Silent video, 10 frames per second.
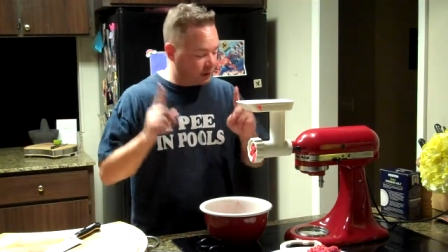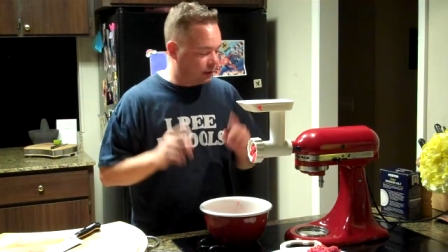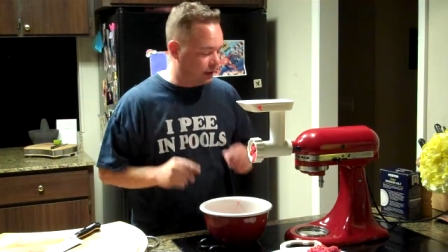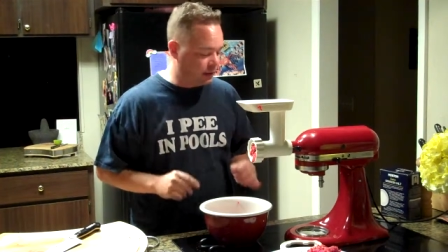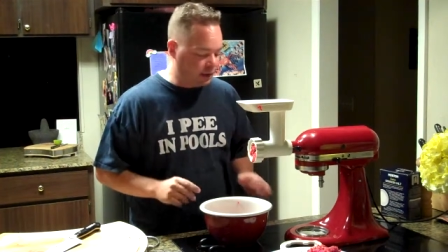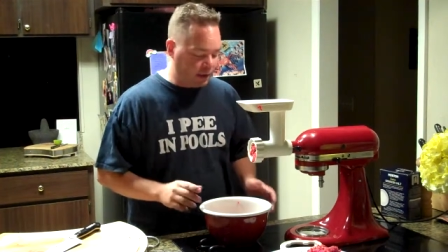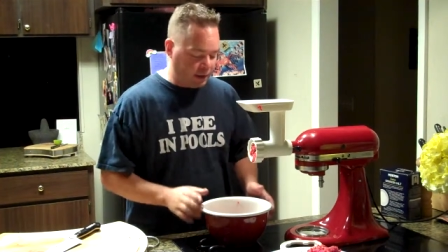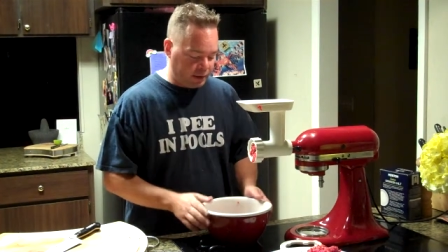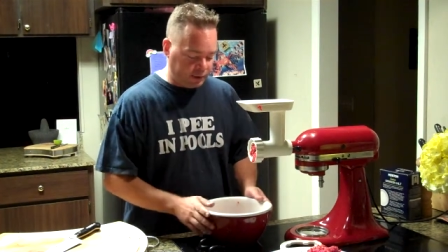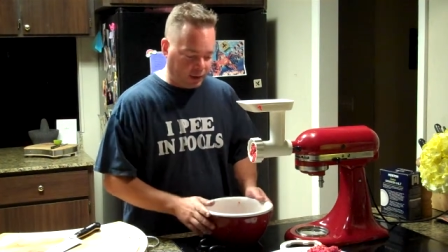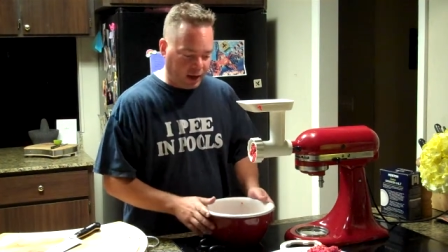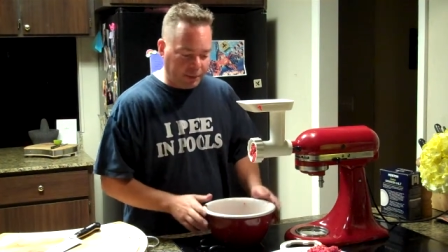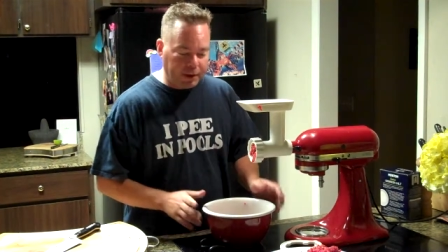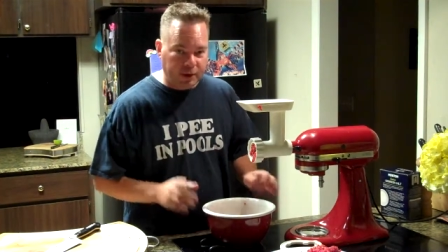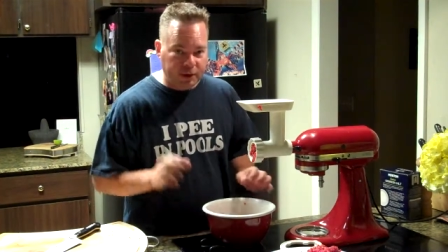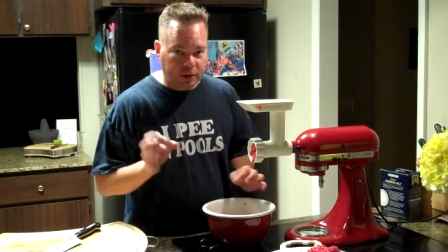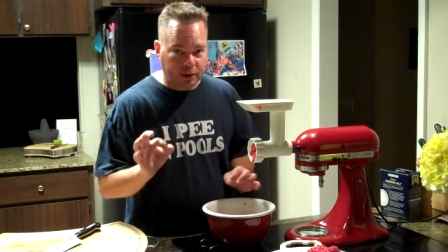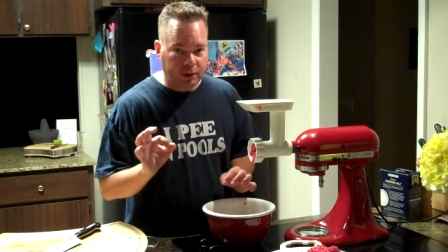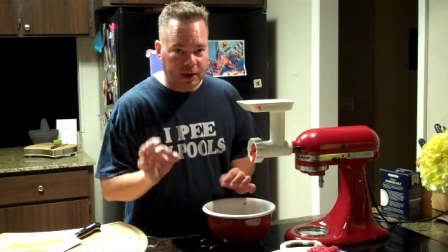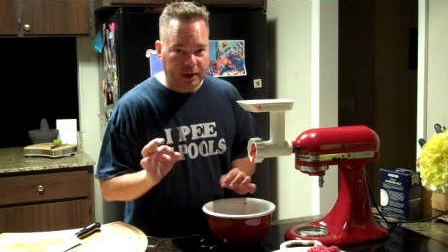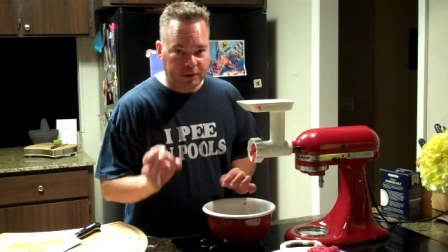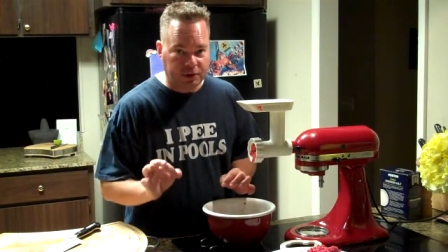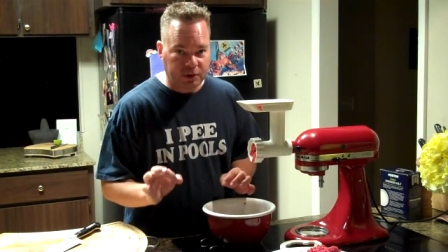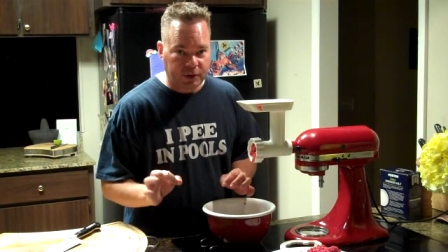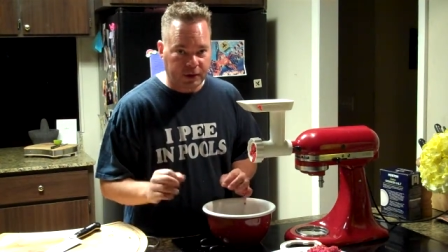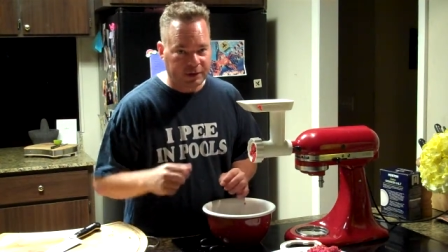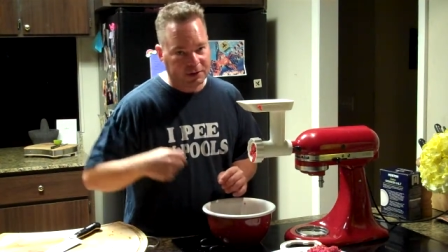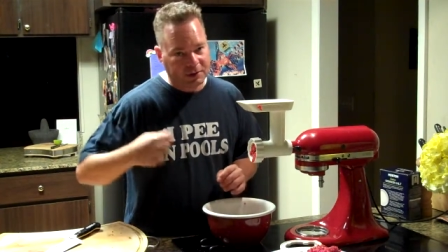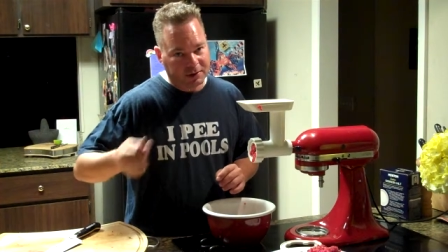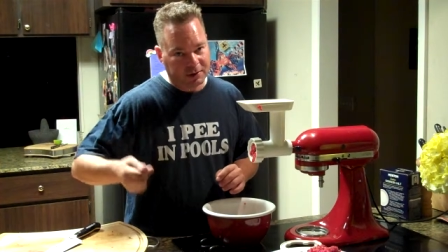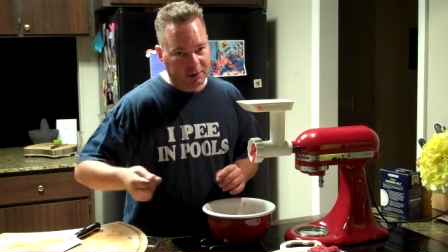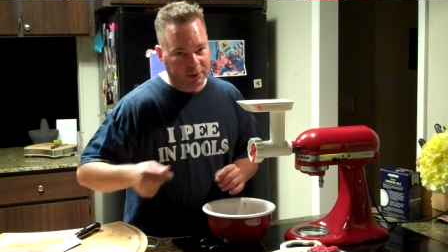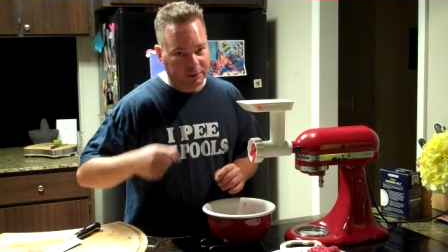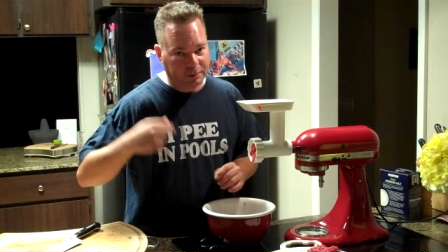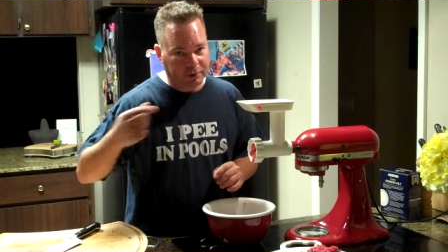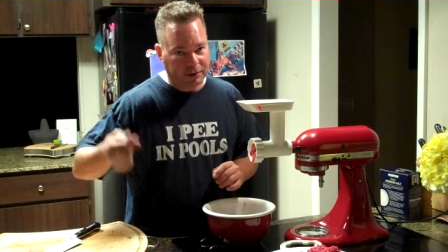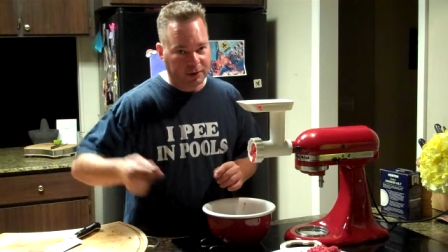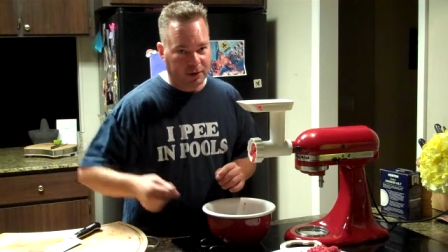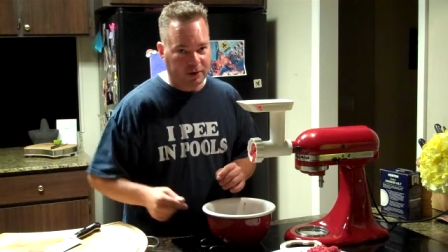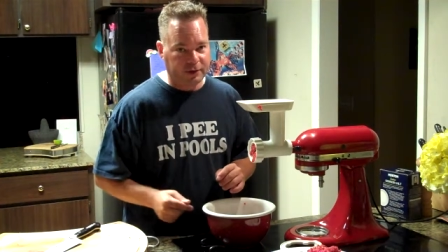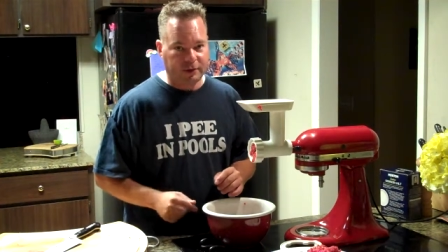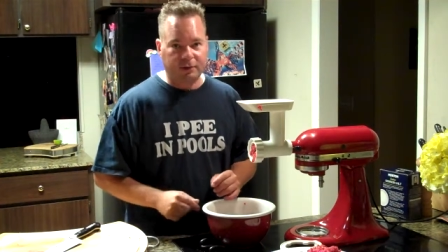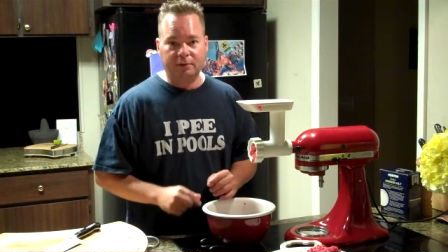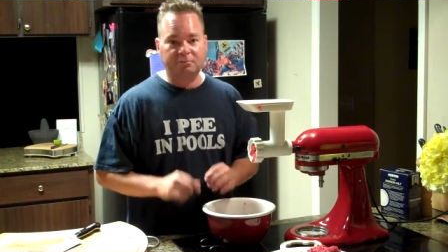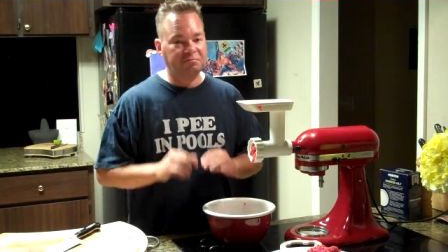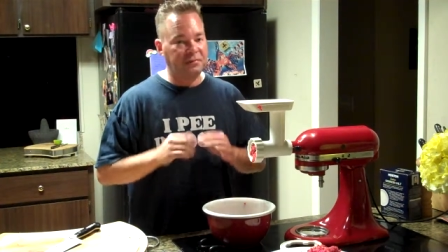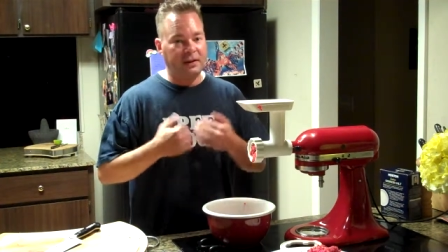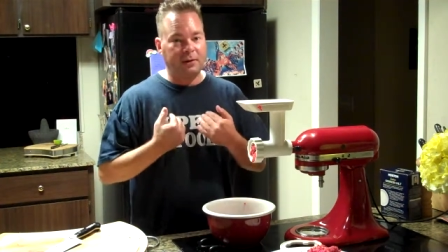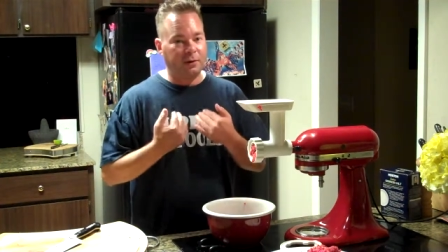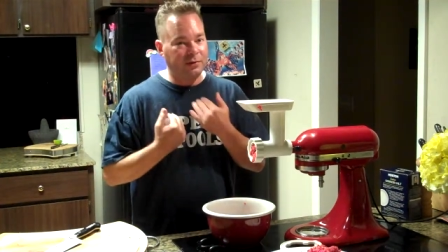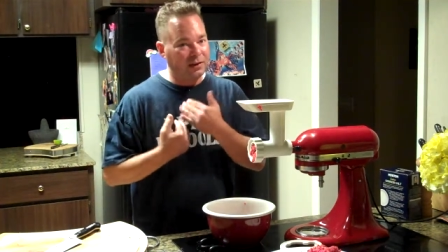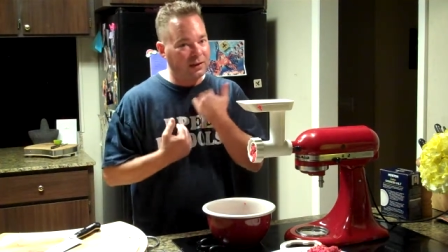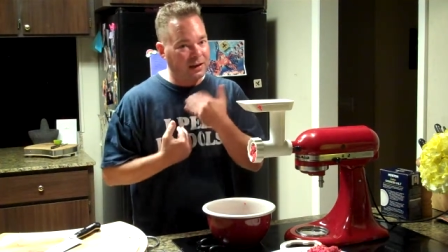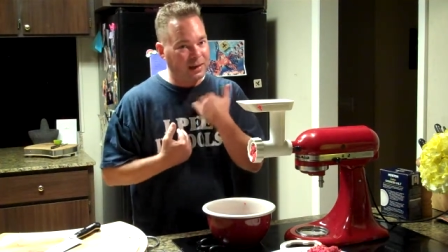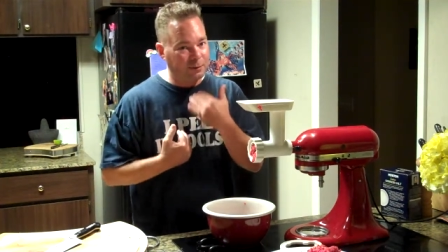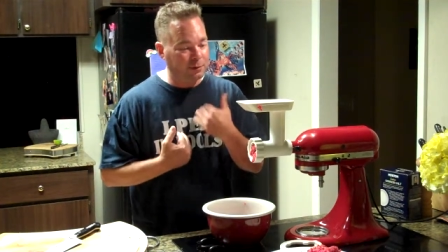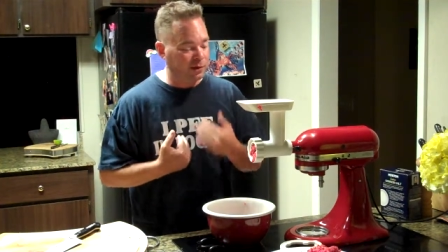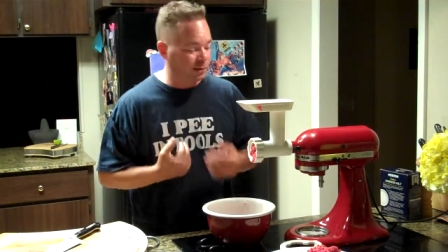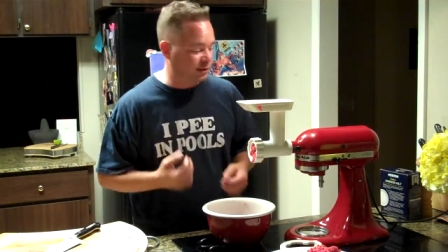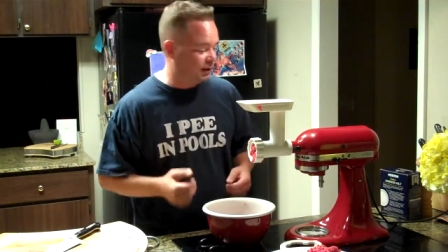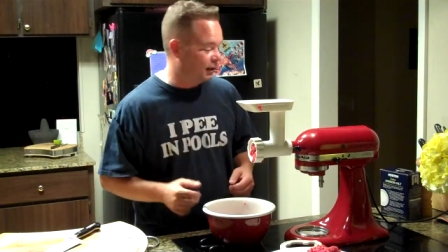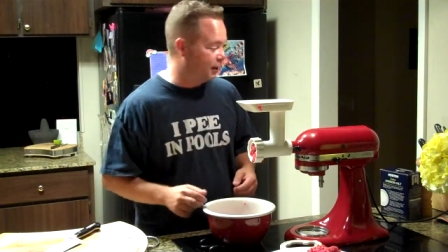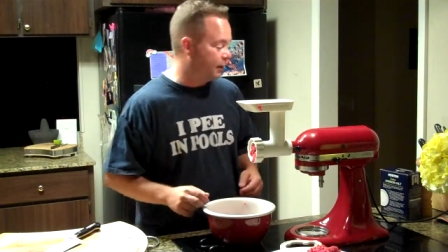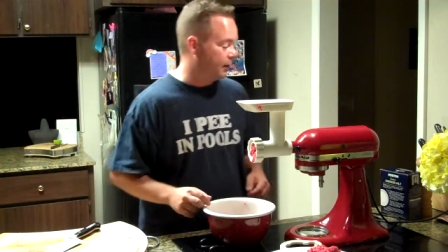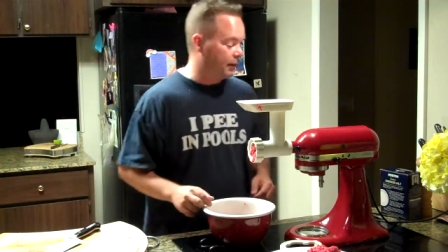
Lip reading: Alright, so I'm going to show you guys a trick that you can use and put in your arsenal. And don't say you came from Jim Stinky.